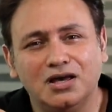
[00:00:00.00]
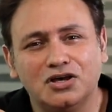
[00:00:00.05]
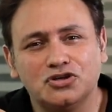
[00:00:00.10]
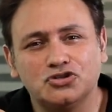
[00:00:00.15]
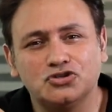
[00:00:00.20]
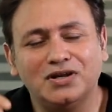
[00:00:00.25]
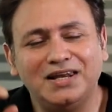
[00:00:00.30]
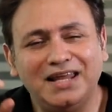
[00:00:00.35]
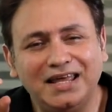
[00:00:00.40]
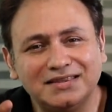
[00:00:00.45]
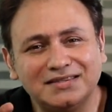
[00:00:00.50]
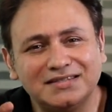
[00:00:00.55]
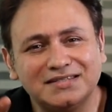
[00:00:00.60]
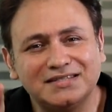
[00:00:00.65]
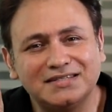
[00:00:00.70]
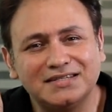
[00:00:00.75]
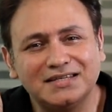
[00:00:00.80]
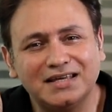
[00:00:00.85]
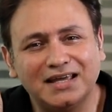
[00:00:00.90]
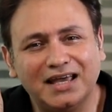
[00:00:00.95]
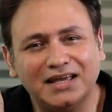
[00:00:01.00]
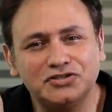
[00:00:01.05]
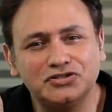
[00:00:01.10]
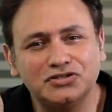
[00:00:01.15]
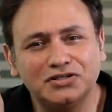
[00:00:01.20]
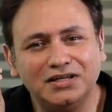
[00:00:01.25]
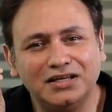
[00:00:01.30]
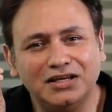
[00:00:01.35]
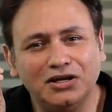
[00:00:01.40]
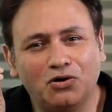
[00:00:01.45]
So let's
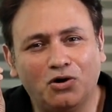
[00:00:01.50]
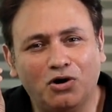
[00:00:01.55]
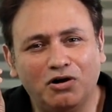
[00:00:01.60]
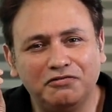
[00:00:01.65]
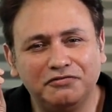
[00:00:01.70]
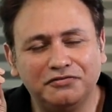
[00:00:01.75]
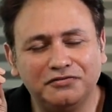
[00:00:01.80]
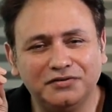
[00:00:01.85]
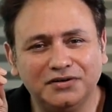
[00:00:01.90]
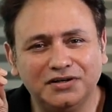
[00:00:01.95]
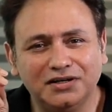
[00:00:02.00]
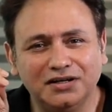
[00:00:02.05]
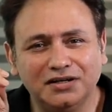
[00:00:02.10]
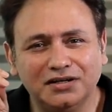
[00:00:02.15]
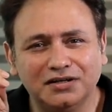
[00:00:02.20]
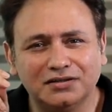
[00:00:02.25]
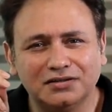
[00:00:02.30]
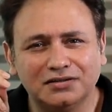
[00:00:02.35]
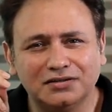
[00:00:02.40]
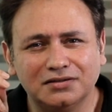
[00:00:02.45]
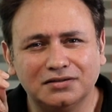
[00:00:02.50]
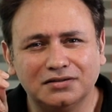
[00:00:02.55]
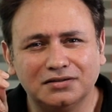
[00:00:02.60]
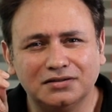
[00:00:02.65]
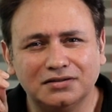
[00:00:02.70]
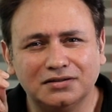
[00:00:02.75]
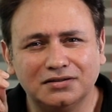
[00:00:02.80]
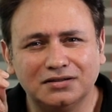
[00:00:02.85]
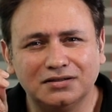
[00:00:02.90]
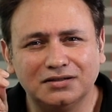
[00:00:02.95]
actually offer
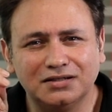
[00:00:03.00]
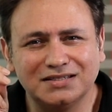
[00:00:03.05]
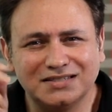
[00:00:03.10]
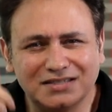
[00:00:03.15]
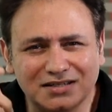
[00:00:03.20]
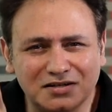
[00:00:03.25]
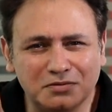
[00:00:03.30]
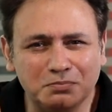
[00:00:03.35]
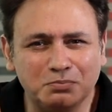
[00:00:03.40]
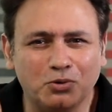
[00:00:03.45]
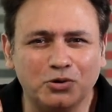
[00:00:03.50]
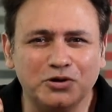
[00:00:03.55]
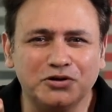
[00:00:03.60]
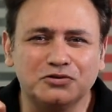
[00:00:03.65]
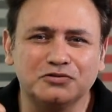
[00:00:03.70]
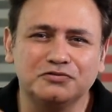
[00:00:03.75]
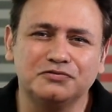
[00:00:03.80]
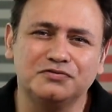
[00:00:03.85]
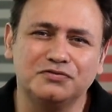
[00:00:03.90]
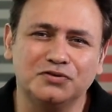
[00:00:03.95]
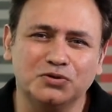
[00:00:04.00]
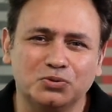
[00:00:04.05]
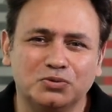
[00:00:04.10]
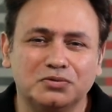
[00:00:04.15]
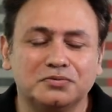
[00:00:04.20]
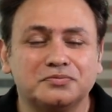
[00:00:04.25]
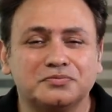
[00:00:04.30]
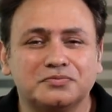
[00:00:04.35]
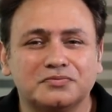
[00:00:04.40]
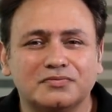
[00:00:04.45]
a certain point of view.
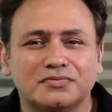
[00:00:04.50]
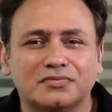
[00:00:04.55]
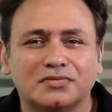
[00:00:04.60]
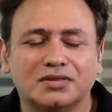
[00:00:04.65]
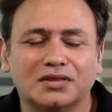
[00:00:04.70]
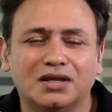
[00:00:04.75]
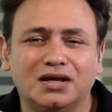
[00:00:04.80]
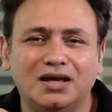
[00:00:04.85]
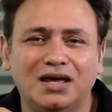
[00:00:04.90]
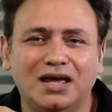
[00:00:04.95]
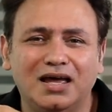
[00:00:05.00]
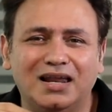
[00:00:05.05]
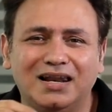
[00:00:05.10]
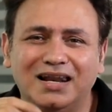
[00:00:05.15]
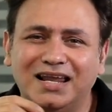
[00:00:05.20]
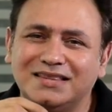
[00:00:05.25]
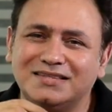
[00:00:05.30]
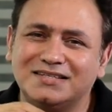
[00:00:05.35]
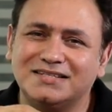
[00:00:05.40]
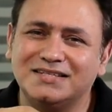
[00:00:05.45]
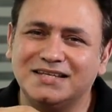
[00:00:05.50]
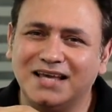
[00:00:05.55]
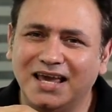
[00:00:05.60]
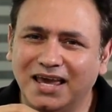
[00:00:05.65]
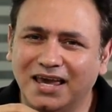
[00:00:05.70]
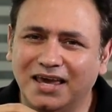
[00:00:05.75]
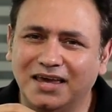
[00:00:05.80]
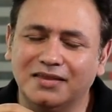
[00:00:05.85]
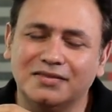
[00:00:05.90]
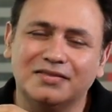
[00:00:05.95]
Let's
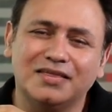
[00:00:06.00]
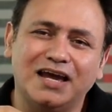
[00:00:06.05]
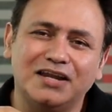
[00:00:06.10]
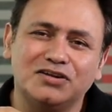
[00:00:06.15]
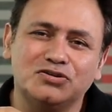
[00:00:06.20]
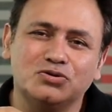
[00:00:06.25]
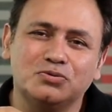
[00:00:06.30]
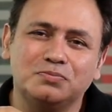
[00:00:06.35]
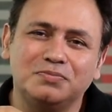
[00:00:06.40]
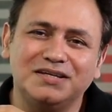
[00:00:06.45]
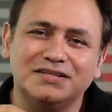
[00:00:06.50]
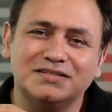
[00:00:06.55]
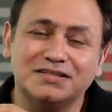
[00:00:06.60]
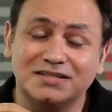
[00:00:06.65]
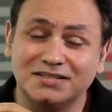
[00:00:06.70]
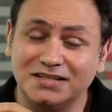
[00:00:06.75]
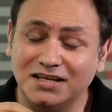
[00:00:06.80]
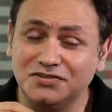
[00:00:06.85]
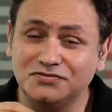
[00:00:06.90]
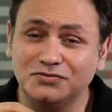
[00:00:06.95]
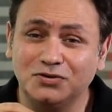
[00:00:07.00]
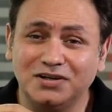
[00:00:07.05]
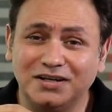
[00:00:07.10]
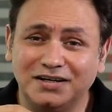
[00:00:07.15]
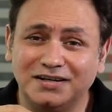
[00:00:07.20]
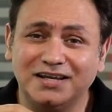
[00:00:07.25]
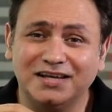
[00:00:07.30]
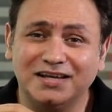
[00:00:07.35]
say that to be successful in